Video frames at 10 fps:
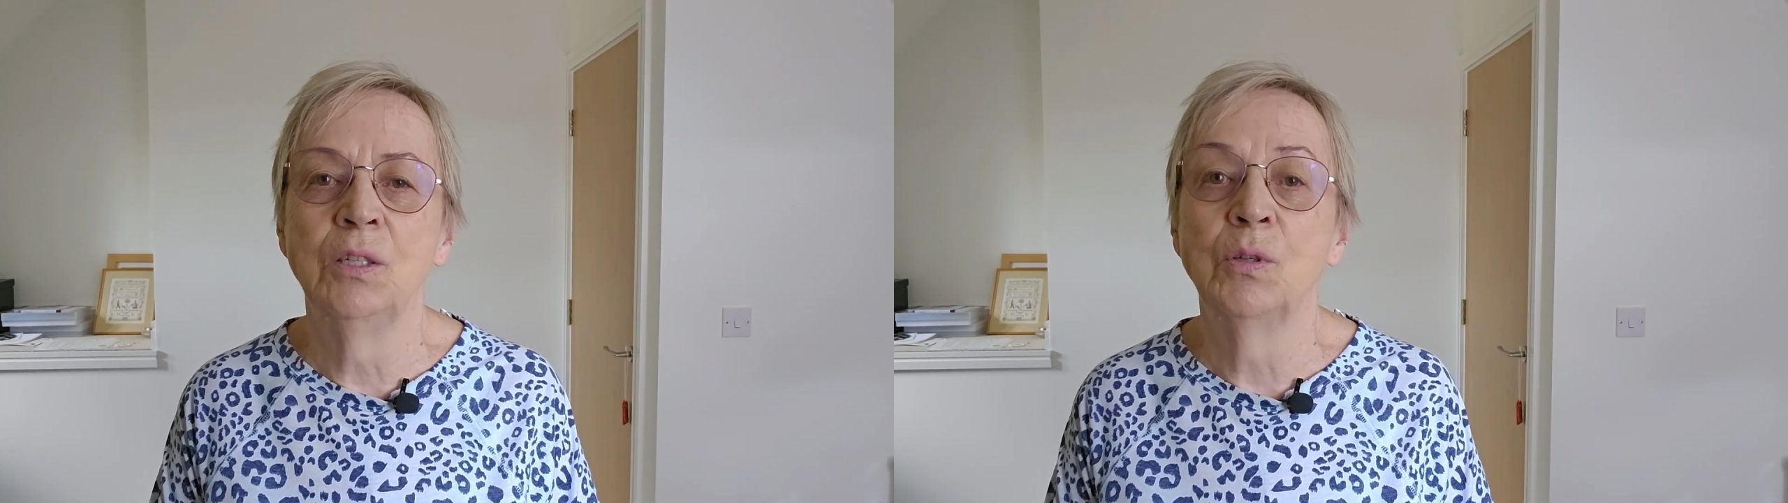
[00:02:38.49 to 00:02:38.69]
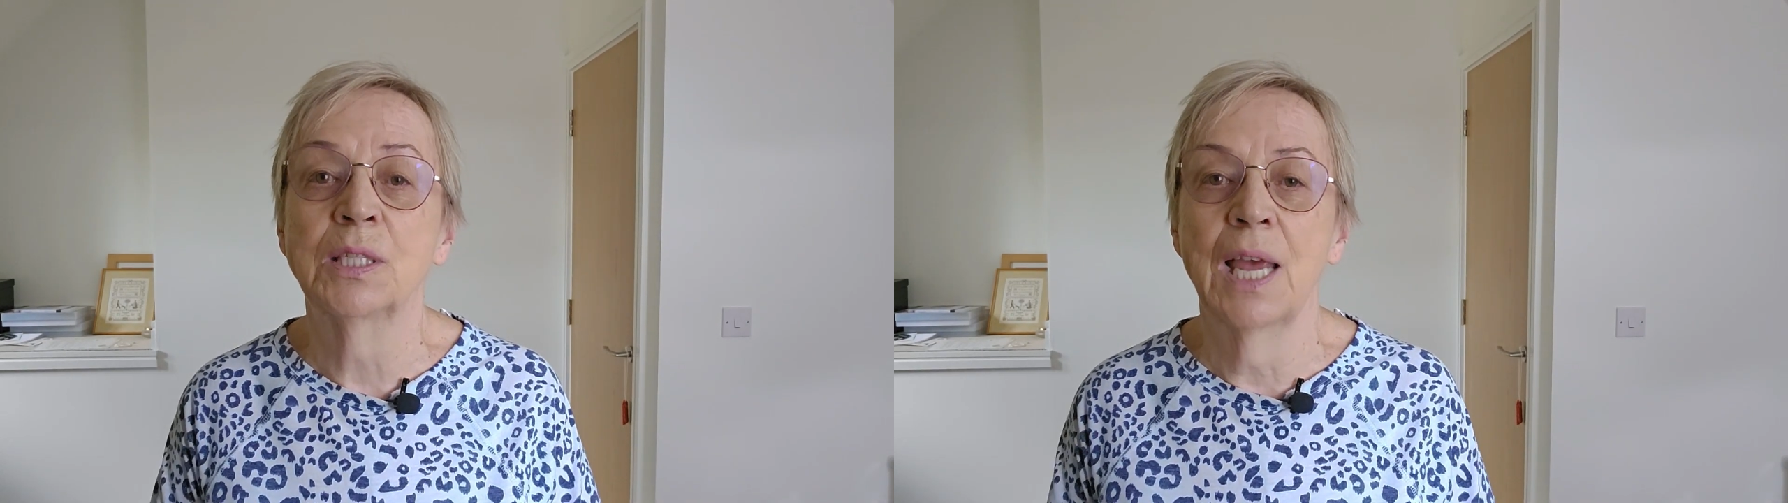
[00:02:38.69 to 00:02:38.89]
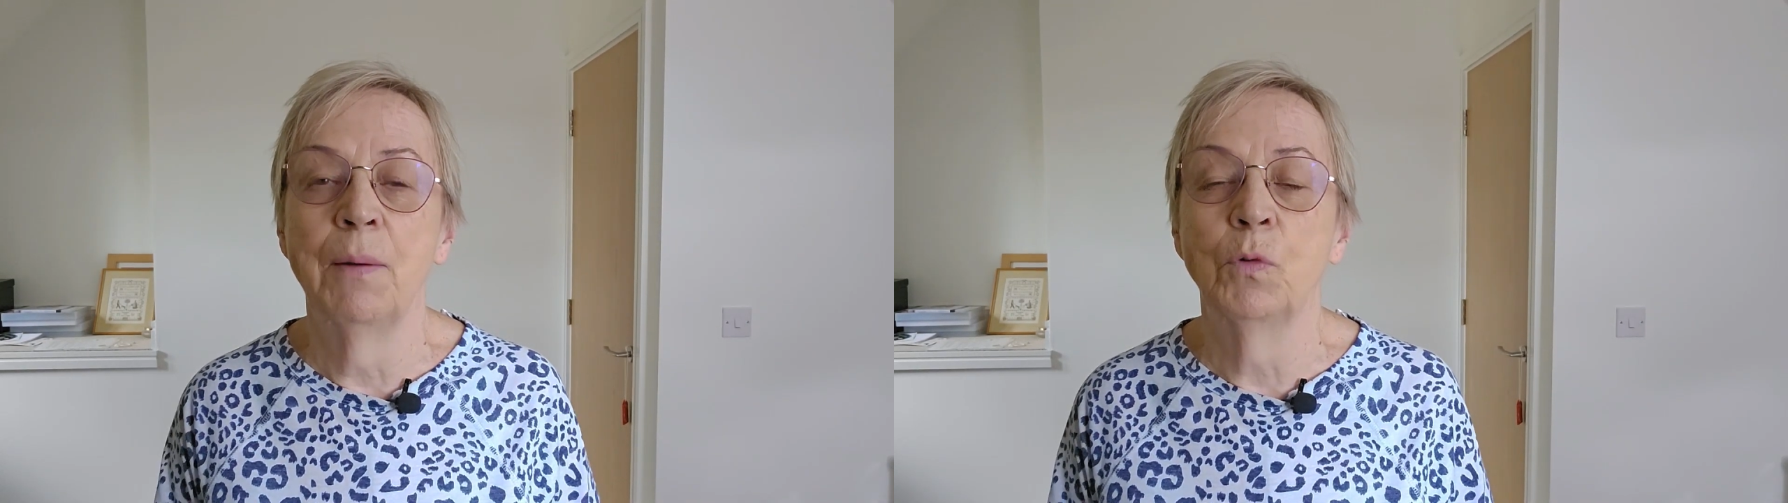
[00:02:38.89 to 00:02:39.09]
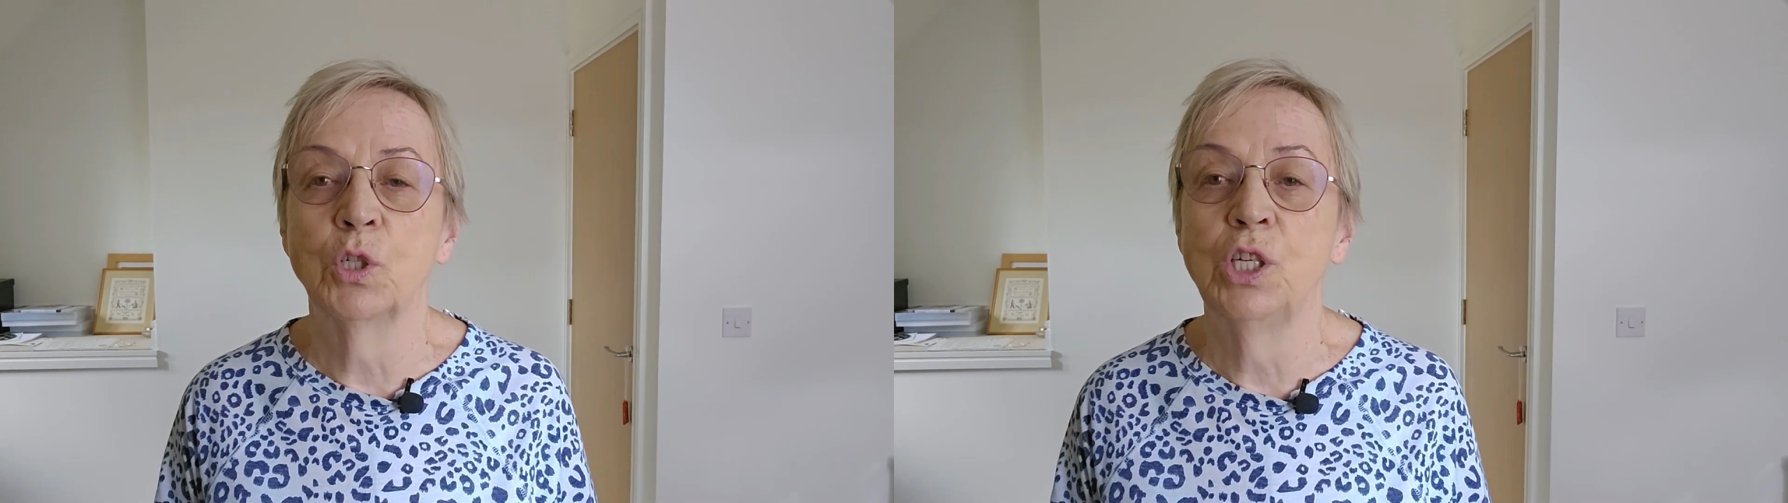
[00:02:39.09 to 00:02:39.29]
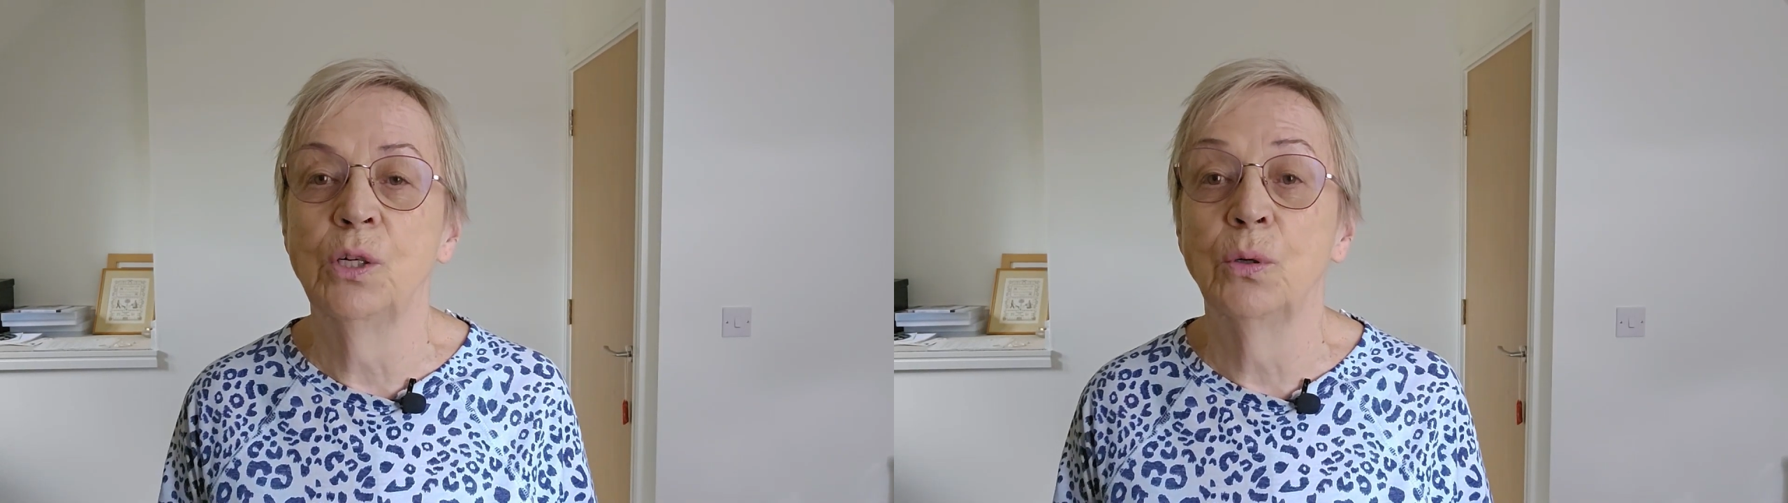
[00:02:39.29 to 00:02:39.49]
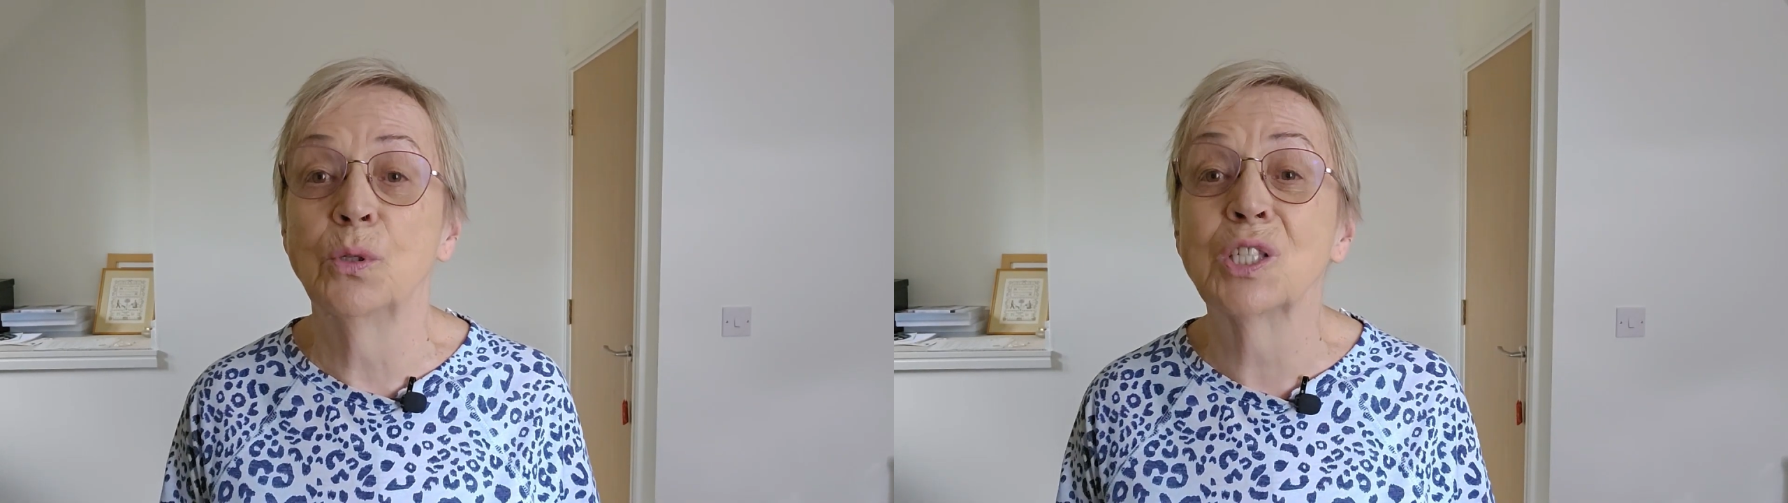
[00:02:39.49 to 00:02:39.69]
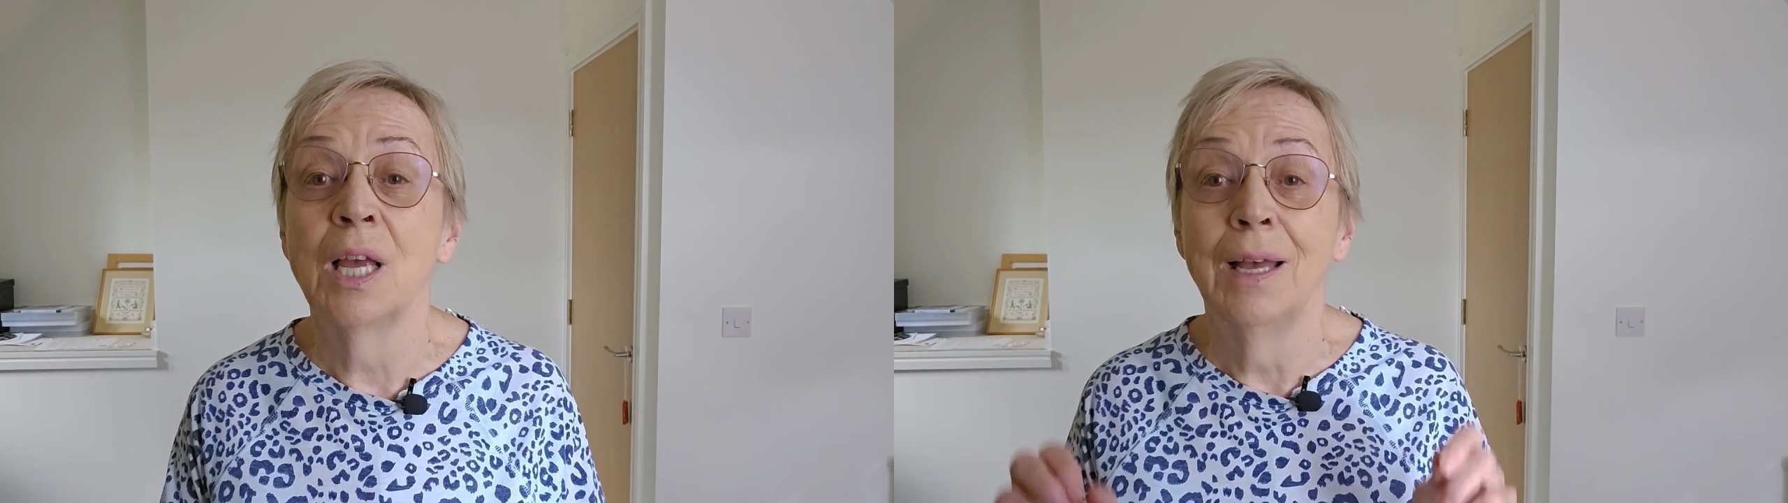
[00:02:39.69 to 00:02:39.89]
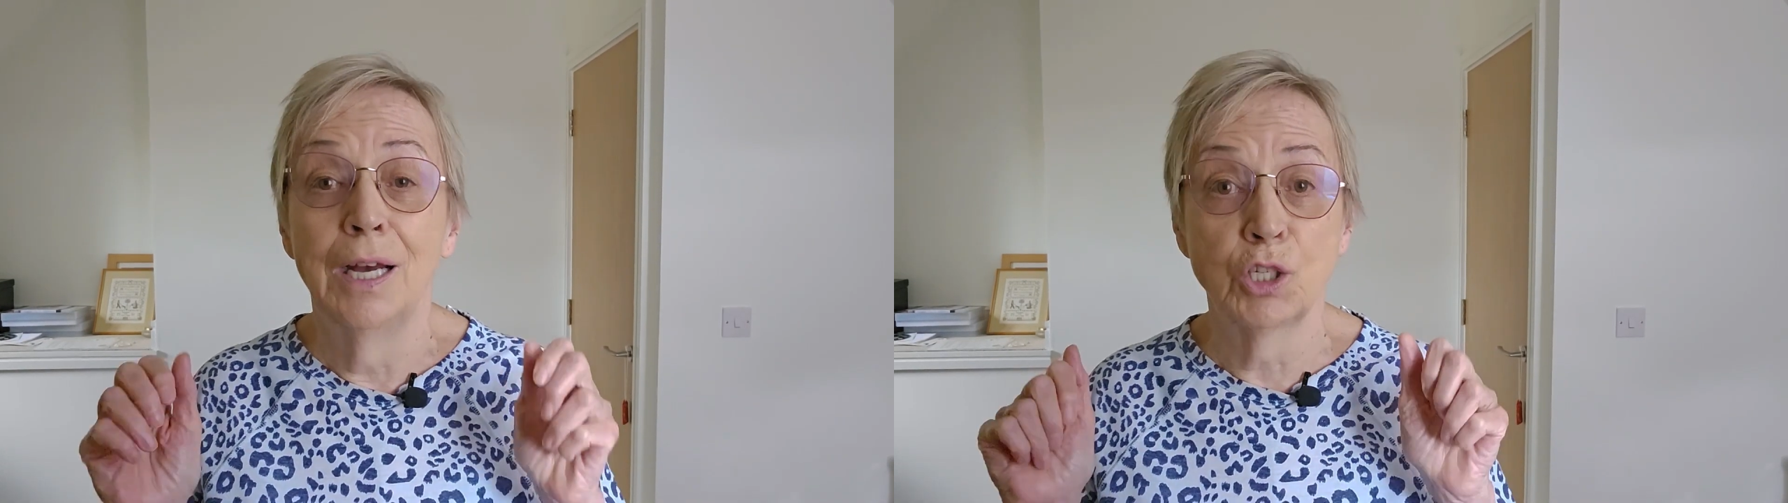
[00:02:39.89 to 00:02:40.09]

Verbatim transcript: you set what she calls a